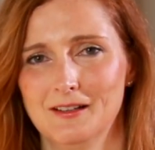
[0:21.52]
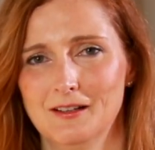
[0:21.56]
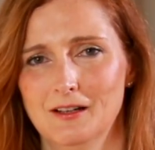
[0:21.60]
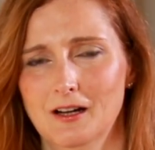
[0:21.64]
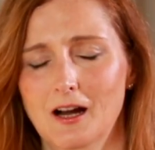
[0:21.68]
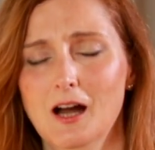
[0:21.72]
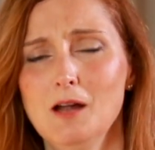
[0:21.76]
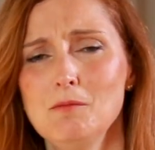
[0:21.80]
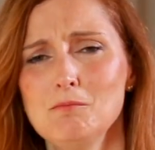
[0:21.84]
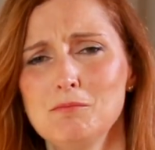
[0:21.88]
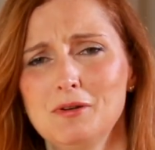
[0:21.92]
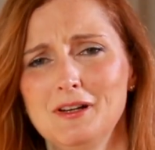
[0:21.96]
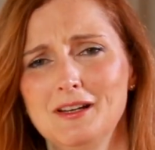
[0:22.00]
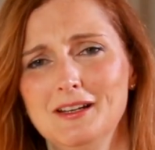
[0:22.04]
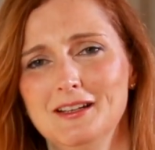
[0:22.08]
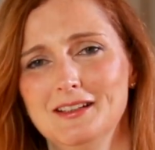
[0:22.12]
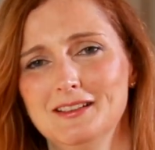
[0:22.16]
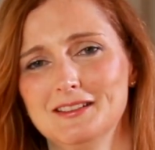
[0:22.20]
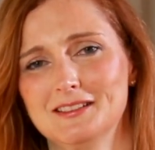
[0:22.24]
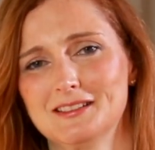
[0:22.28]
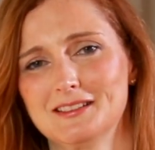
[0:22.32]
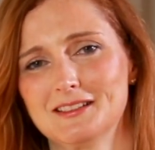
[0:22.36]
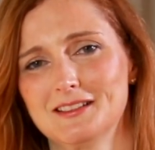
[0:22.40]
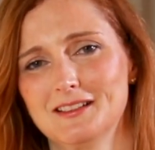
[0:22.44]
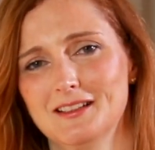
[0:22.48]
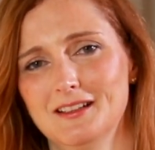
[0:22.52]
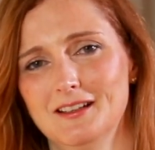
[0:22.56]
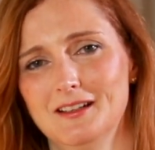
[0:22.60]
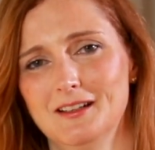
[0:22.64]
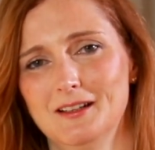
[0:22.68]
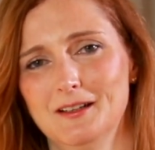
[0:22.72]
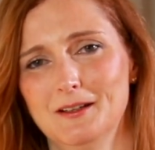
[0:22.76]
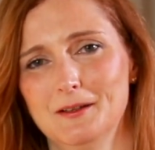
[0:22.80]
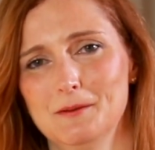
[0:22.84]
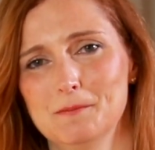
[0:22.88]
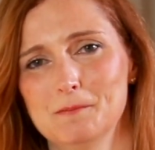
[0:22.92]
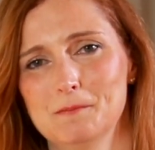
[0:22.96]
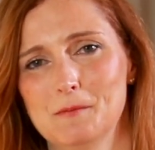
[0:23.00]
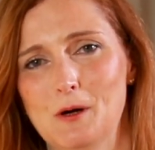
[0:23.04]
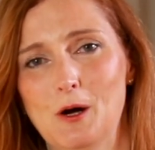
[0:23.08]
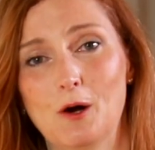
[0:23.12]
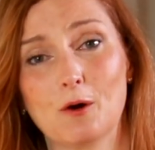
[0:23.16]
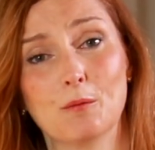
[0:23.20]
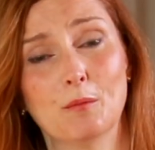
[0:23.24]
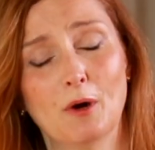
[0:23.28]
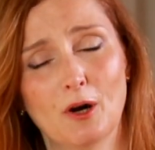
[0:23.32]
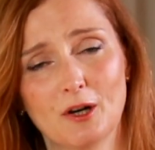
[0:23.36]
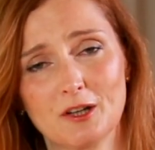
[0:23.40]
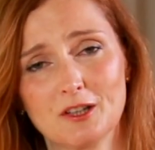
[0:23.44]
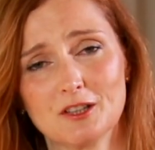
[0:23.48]
I'm pleased.
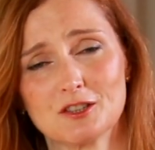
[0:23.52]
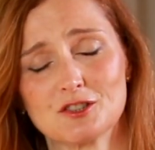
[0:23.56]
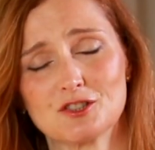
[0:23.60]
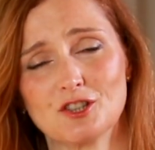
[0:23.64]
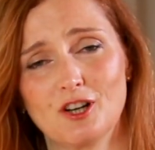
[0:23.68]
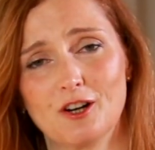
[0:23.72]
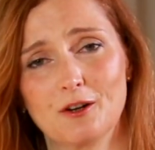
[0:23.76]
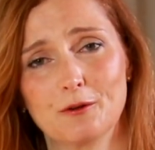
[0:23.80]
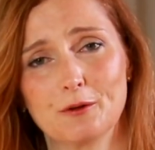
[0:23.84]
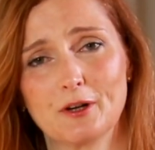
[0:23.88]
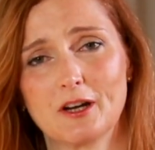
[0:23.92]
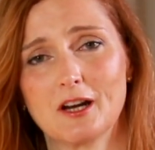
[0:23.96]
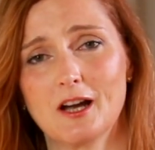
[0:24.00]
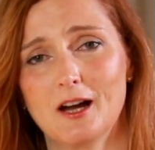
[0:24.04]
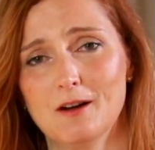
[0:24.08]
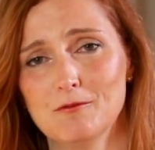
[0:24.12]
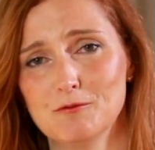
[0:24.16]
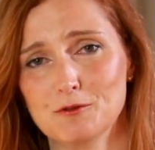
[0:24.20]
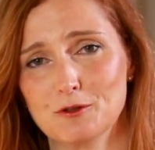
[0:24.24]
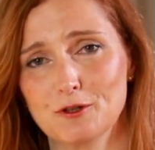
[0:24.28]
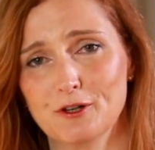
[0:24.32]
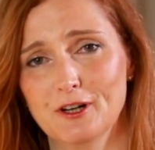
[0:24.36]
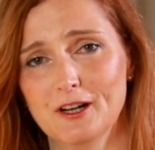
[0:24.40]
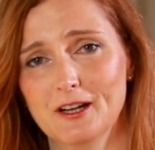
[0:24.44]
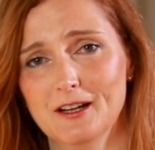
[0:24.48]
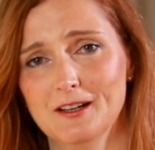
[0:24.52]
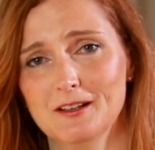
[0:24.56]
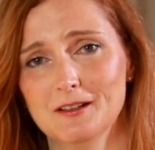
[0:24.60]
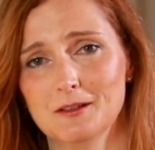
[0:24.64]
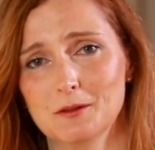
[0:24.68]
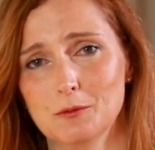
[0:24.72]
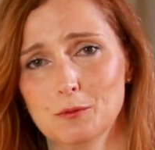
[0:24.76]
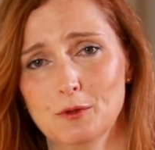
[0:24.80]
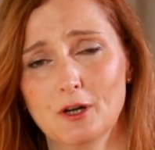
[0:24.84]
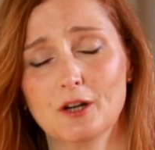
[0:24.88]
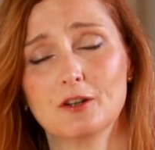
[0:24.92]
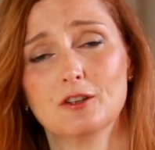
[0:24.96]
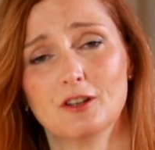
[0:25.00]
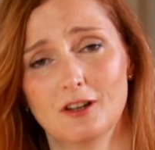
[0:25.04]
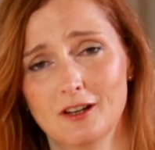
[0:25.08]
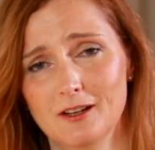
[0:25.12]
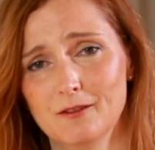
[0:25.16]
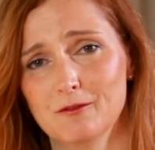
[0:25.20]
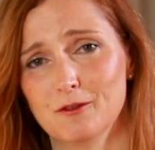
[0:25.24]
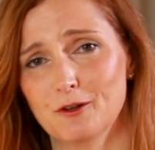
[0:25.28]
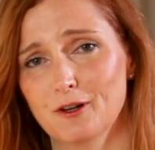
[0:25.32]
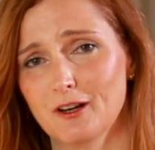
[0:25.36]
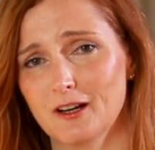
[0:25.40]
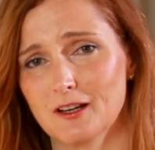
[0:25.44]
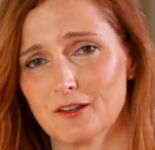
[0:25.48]
Our markets are recovering. We are
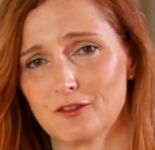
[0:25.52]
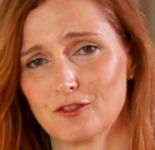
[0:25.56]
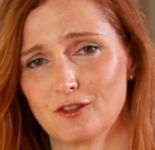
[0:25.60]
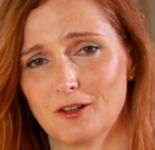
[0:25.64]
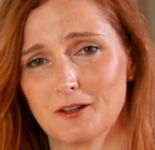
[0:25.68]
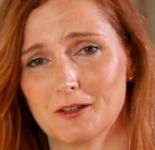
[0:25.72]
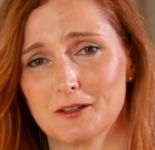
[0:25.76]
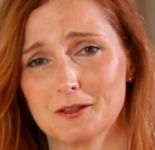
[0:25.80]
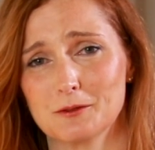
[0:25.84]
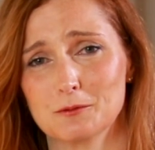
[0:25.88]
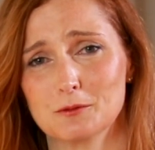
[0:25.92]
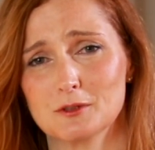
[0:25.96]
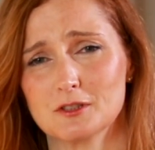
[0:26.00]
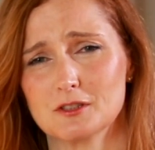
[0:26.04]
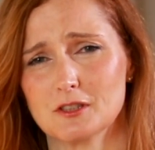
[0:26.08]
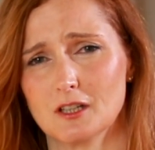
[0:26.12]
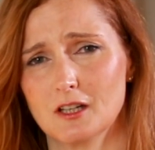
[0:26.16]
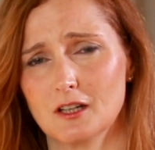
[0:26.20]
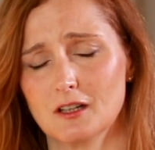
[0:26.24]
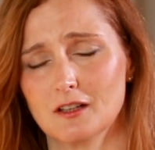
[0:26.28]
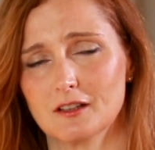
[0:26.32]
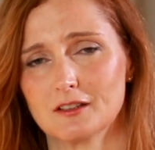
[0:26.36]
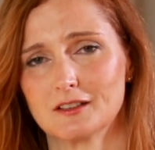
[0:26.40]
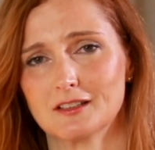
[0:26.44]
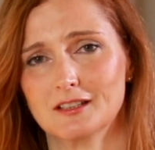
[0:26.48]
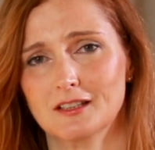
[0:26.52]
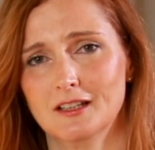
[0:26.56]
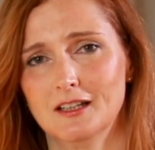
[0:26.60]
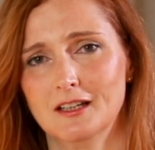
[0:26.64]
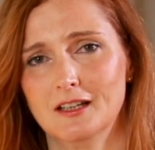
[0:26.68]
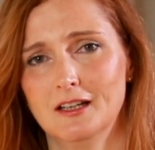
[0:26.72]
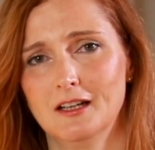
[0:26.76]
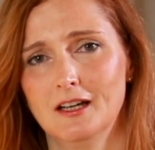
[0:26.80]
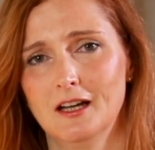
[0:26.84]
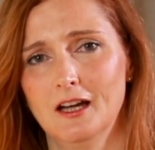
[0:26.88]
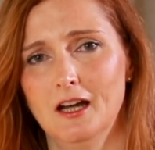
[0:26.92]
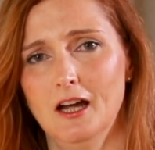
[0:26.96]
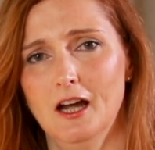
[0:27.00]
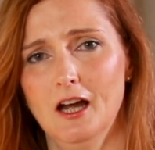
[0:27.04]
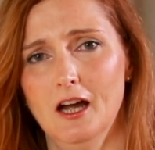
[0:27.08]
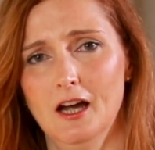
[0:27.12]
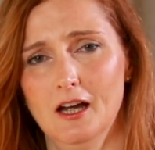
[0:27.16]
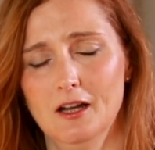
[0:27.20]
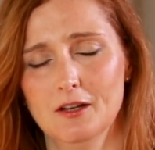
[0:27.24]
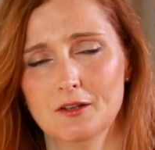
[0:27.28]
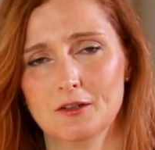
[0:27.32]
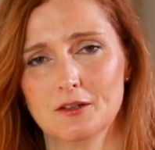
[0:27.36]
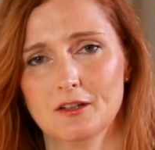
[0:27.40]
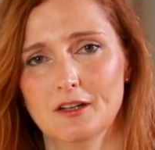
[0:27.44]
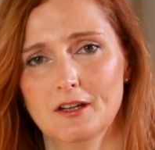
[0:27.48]
delivering a solid result.
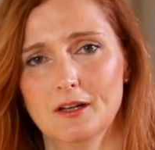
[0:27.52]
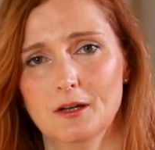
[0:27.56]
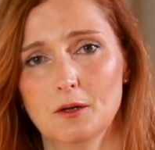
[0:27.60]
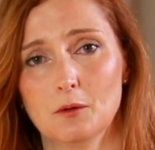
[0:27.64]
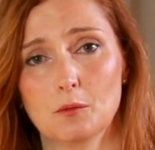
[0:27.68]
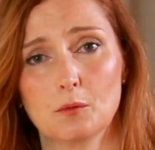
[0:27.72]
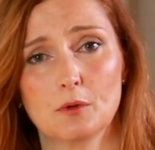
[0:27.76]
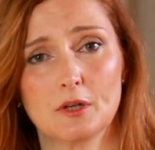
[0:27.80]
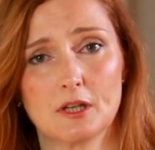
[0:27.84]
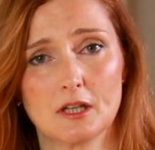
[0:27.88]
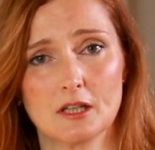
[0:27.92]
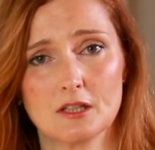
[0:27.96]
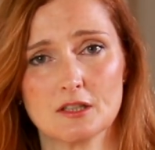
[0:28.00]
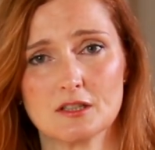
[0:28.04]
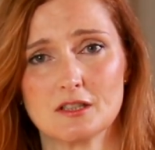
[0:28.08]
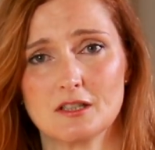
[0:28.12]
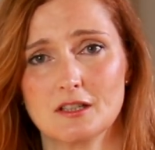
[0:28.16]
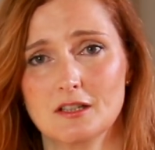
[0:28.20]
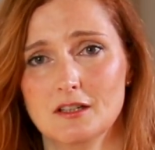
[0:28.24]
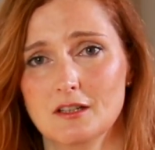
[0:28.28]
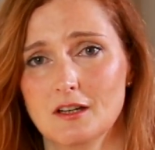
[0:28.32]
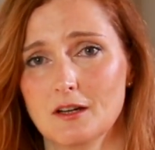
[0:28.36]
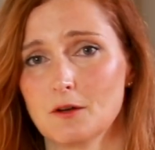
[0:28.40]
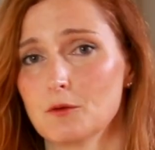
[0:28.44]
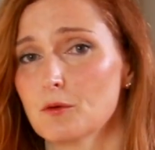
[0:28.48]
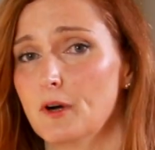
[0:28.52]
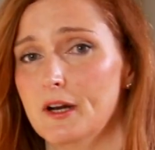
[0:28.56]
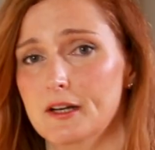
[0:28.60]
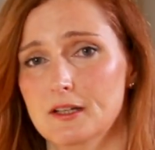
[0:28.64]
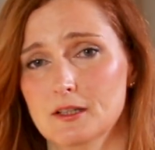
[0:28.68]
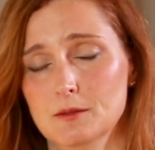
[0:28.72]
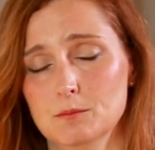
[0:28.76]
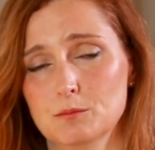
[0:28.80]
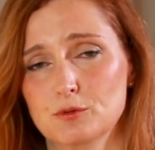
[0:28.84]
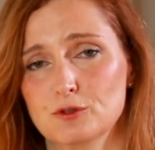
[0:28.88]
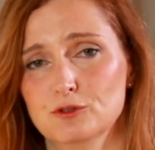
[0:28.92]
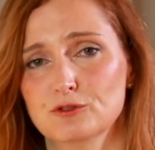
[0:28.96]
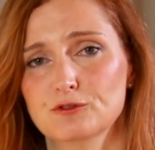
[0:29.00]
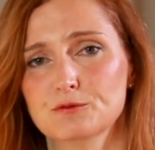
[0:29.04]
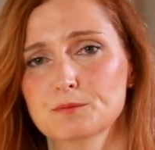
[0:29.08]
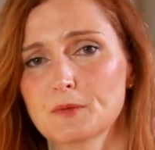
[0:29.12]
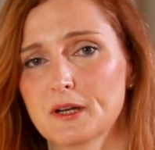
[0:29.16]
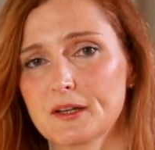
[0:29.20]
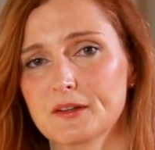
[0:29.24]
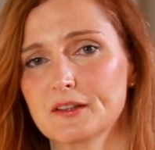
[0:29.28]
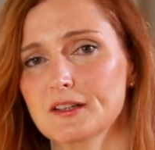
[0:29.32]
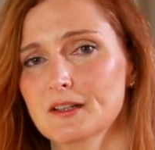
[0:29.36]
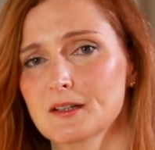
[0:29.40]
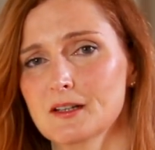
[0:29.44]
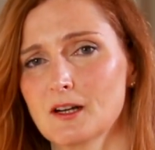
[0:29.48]
And we can see a great
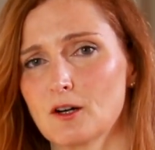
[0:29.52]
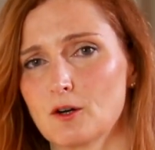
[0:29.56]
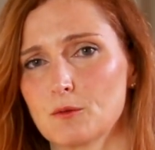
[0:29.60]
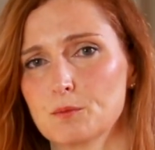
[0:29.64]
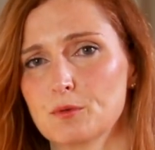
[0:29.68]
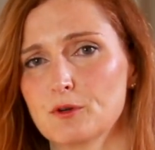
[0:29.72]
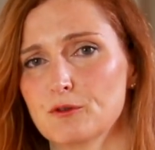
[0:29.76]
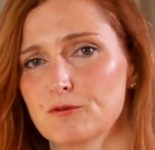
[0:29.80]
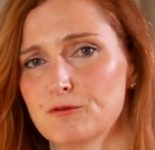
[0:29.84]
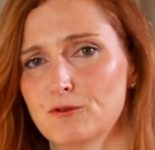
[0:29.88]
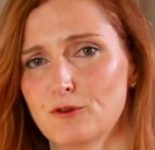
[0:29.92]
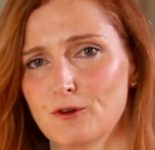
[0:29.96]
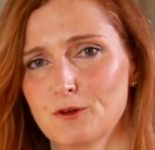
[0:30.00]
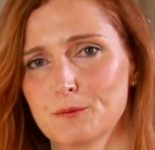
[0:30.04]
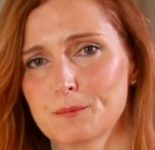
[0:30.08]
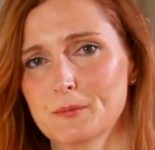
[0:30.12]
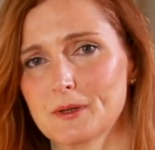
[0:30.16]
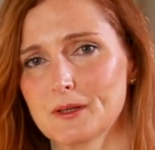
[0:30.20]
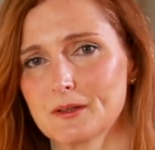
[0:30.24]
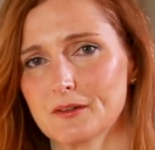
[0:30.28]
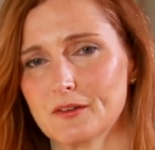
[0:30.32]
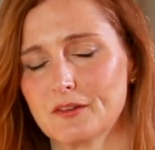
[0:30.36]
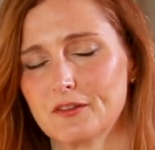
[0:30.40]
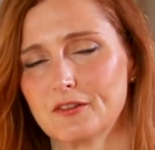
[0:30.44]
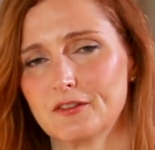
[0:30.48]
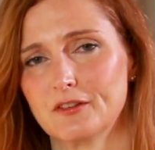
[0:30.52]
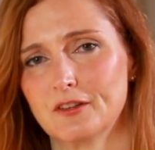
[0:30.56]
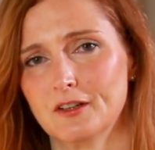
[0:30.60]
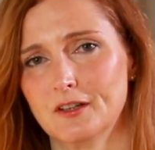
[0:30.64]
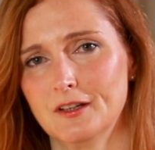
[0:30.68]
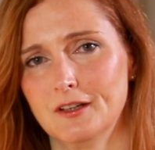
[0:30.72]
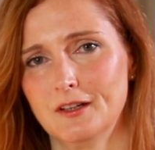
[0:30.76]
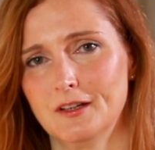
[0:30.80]
improvement in our performance.